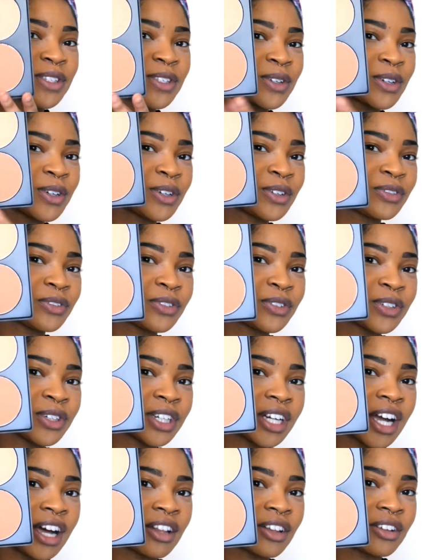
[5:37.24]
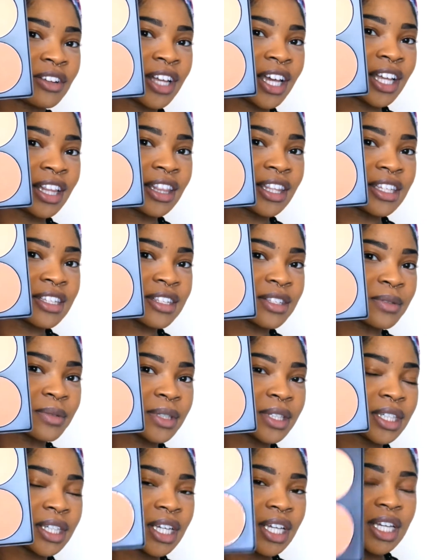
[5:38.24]
so go for a color like this
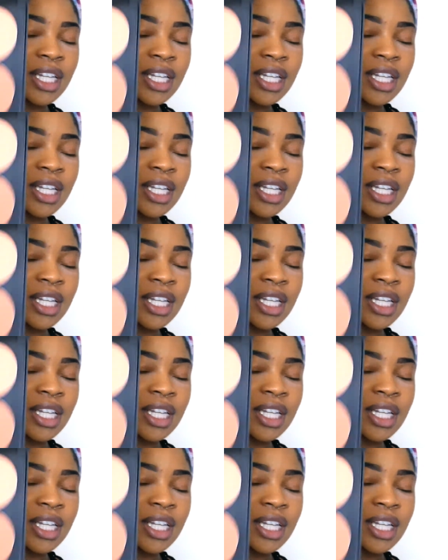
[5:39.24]
one.